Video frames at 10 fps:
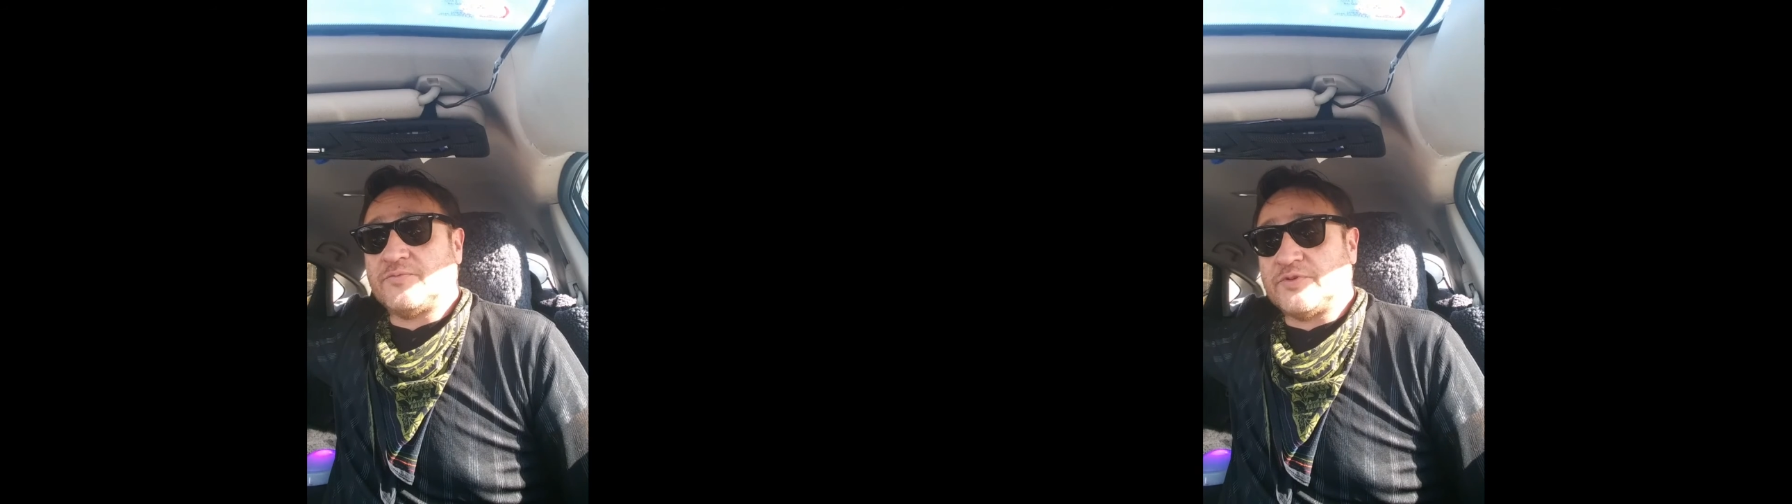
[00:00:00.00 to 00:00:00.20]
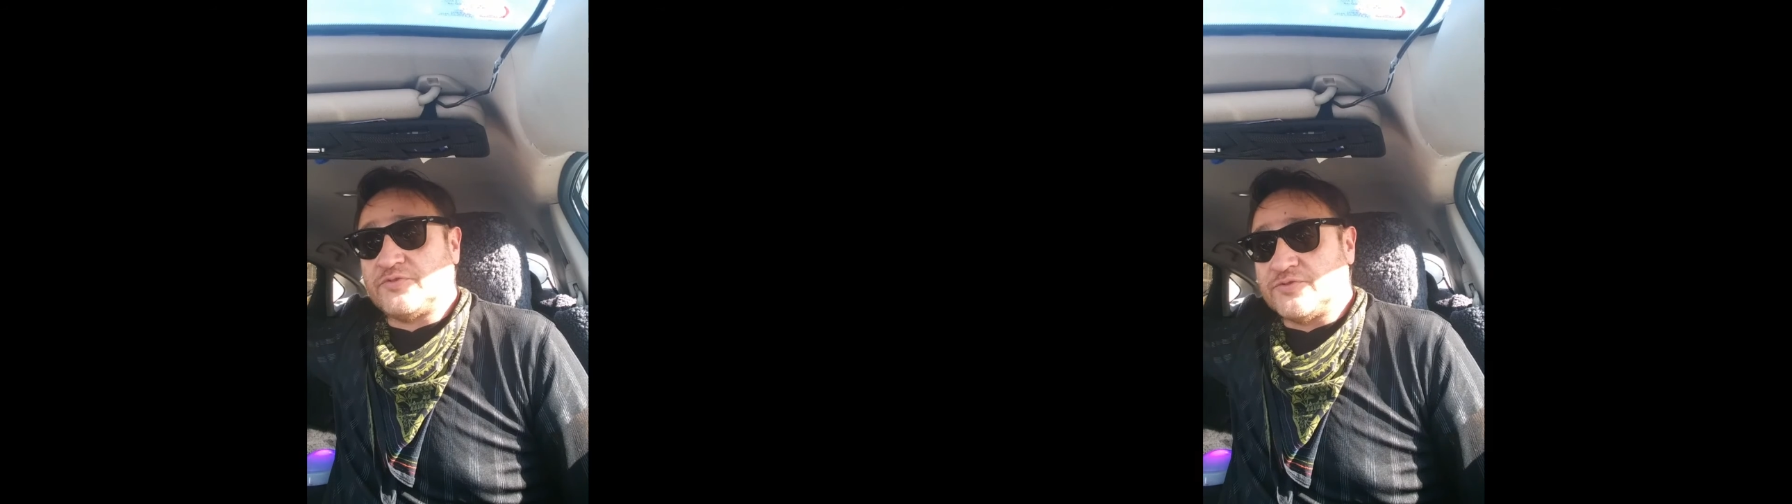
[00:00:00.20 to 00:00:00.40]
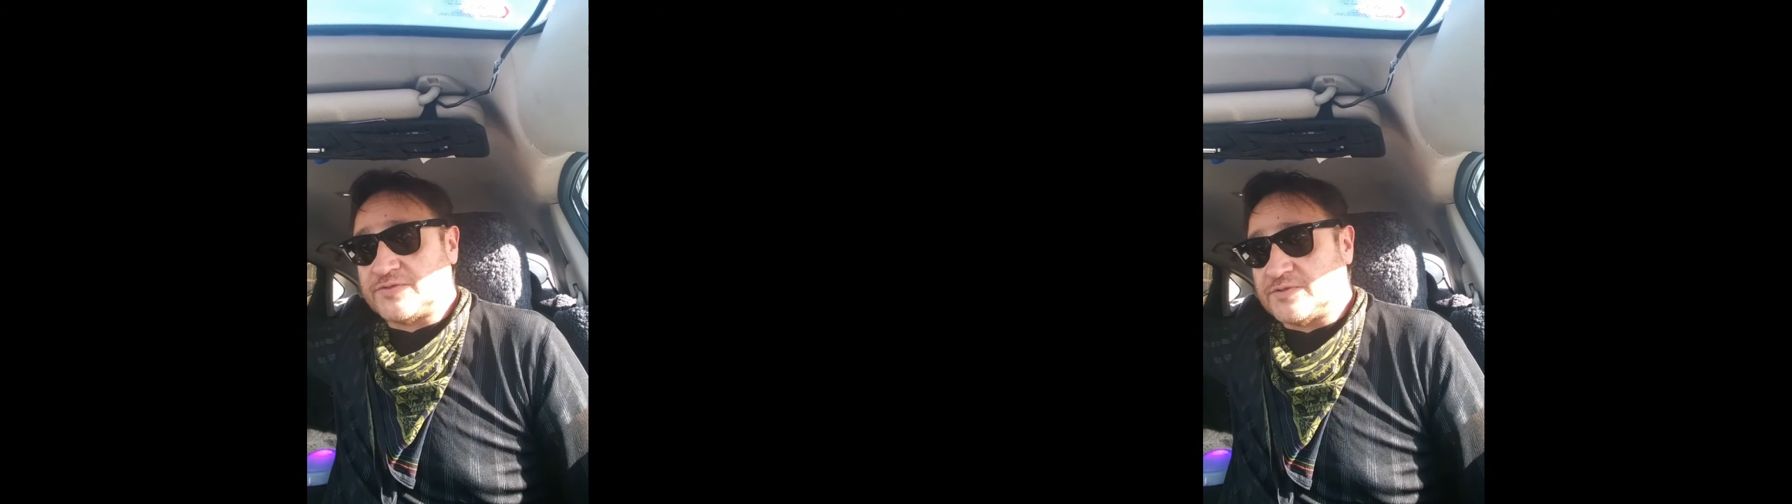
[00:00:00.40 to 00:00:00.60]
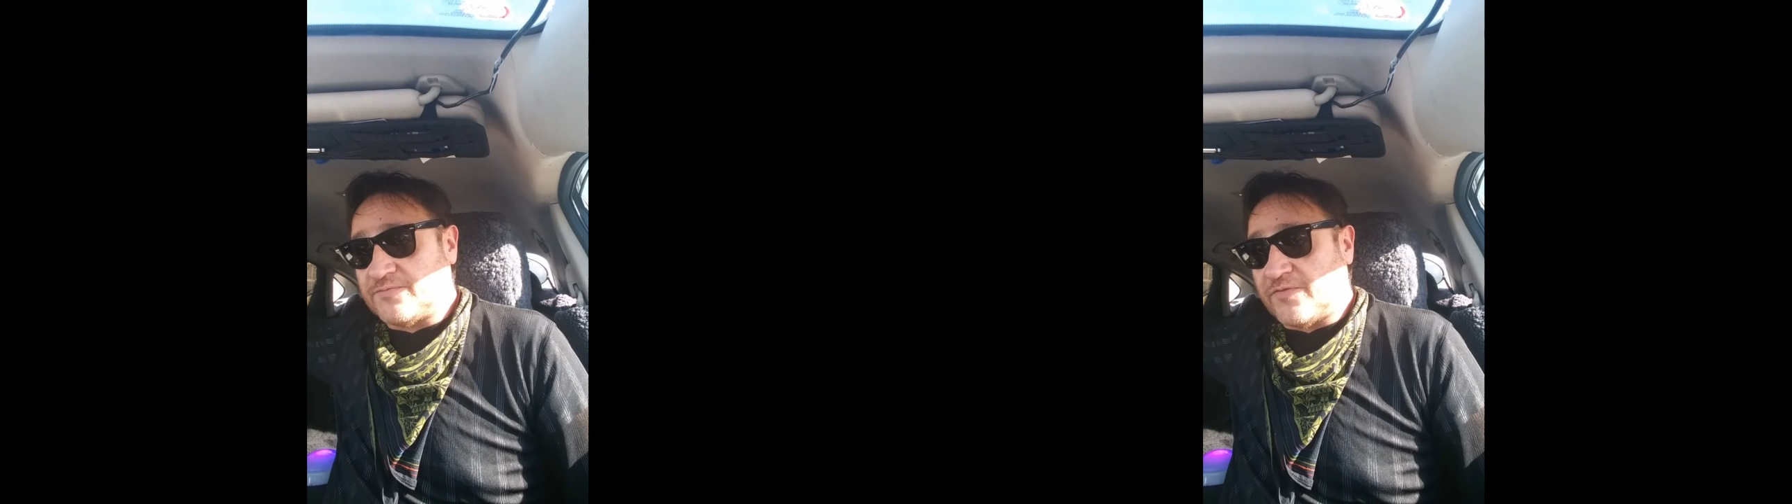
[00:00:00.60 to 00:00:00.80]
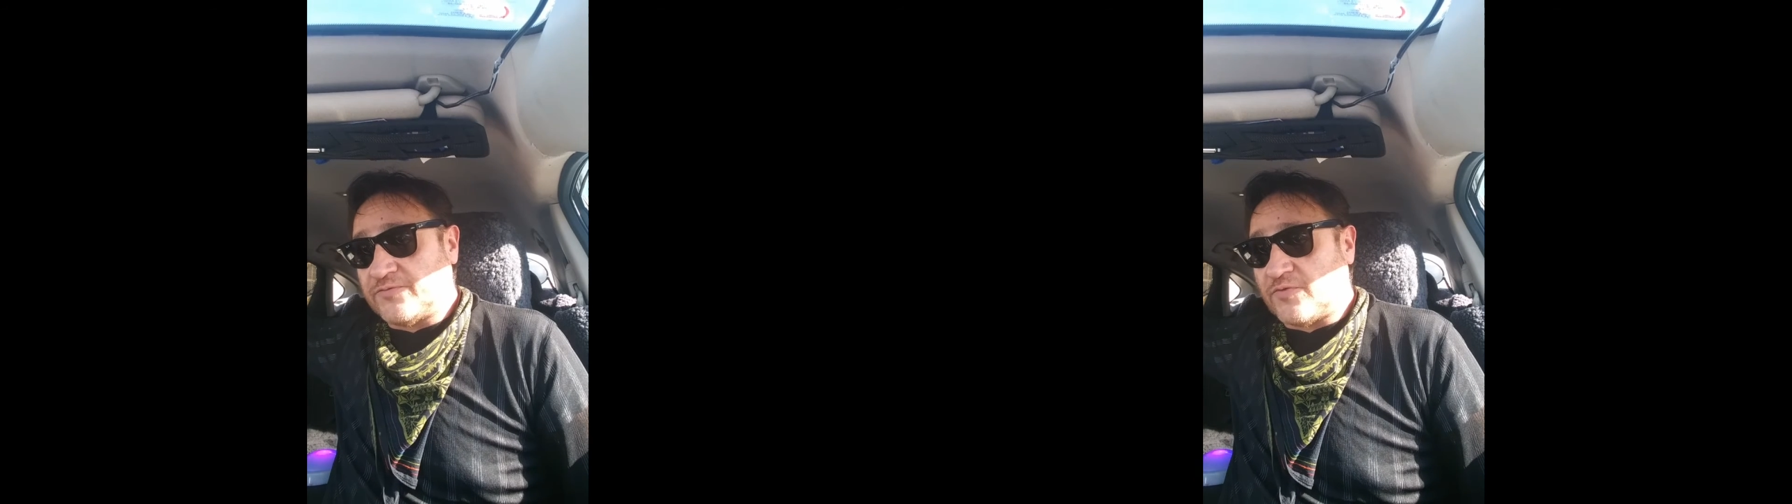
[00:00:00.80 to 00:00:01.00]

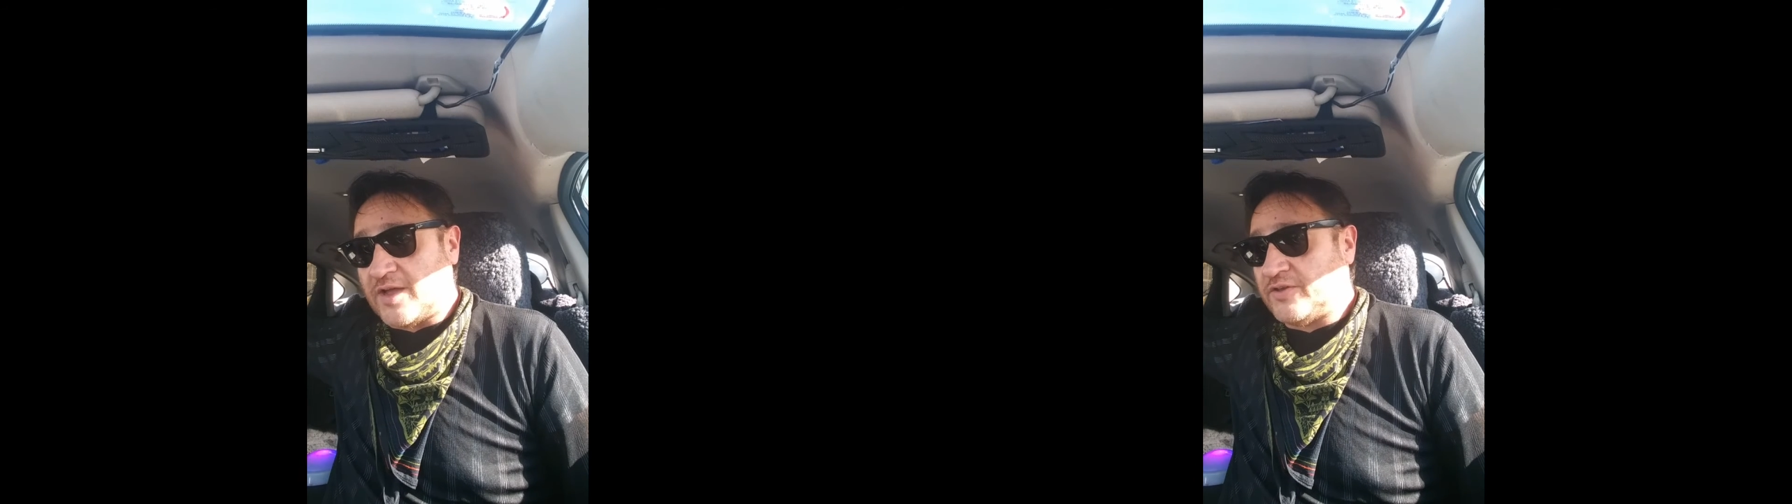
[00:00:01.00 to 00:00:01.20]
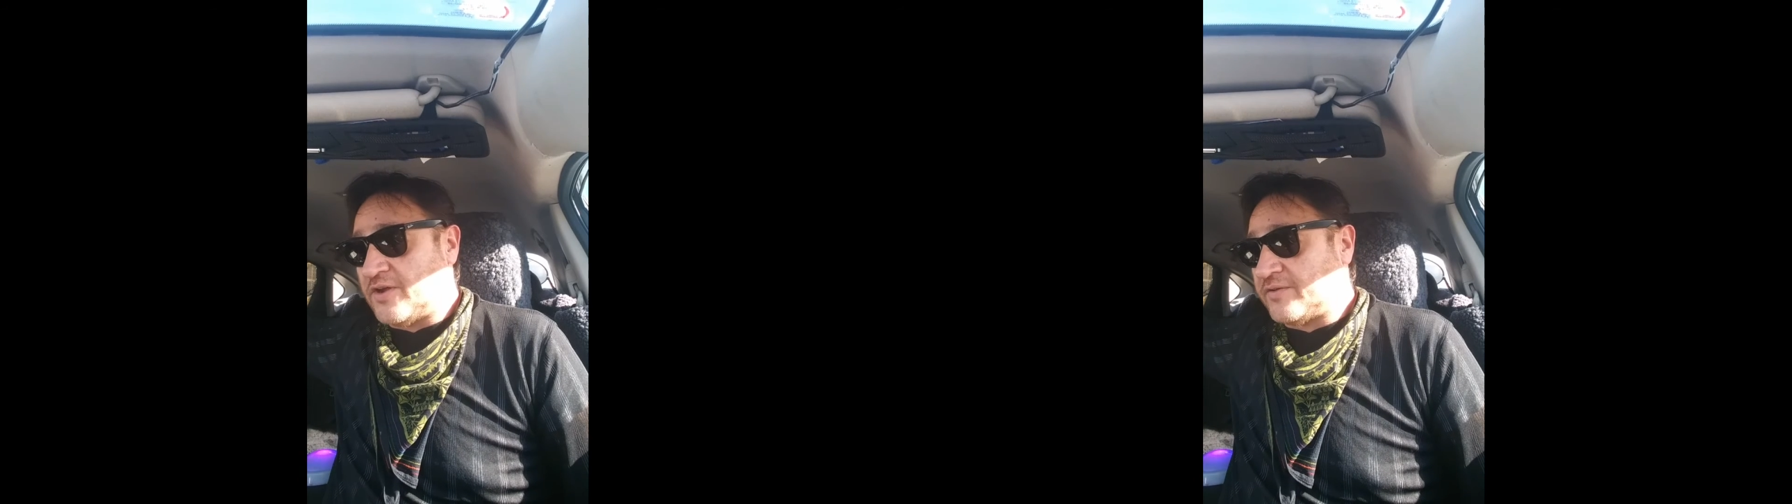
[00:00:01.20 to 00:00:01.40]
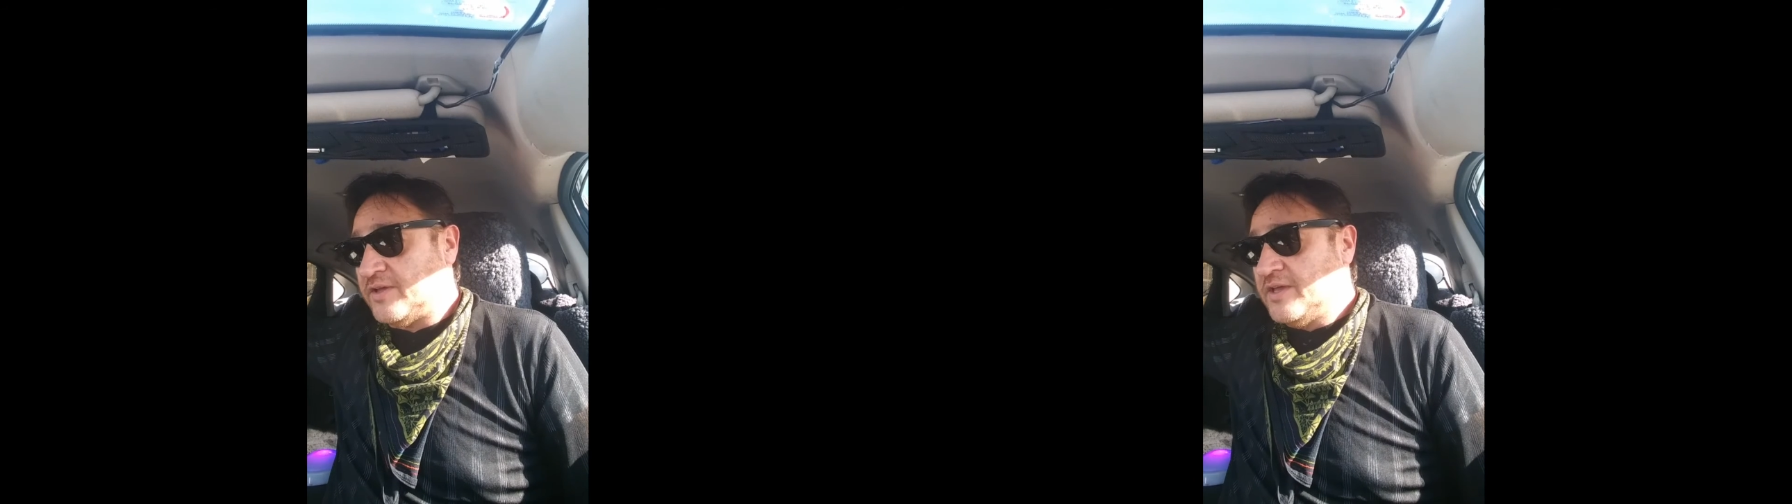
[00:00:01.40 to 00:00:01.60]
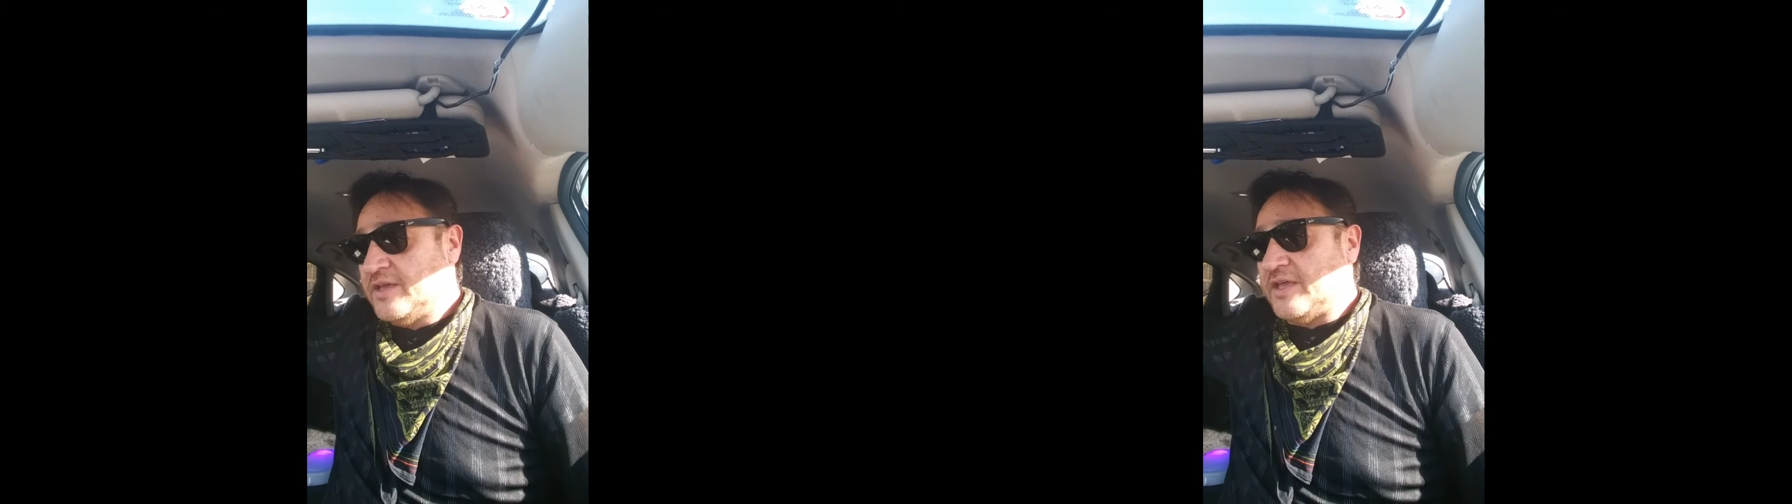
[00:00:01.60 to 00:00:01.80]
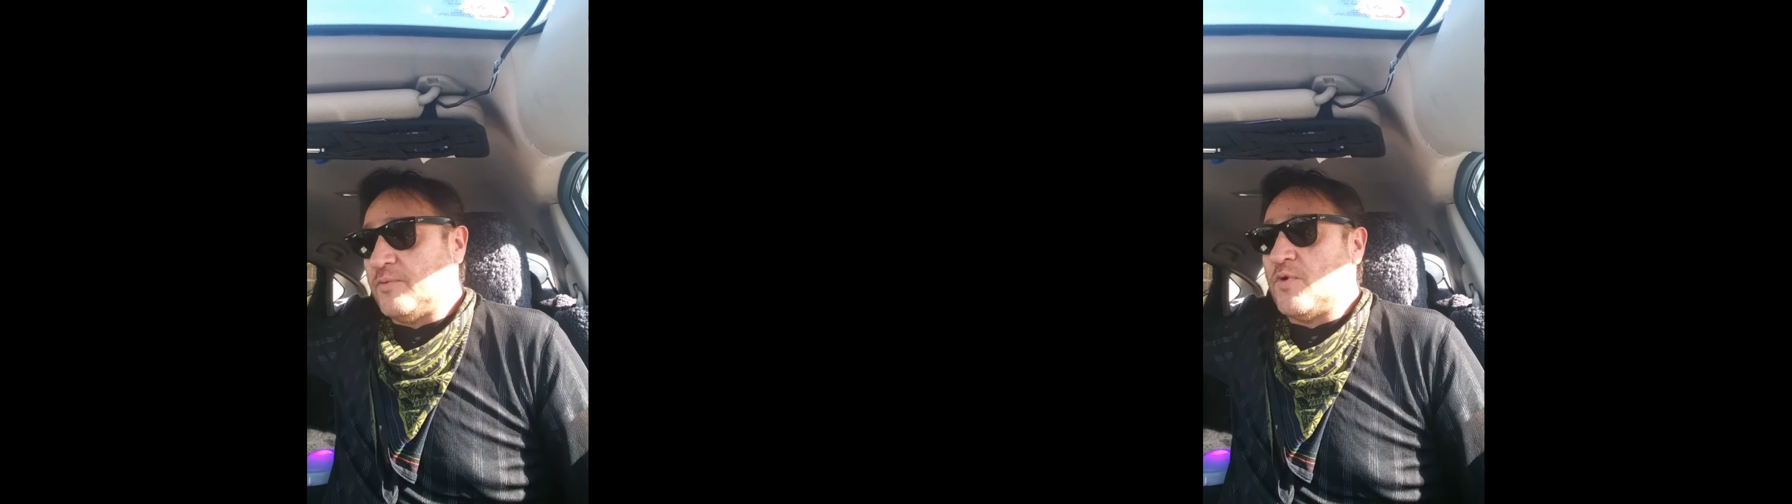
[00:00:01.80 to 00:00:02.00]
it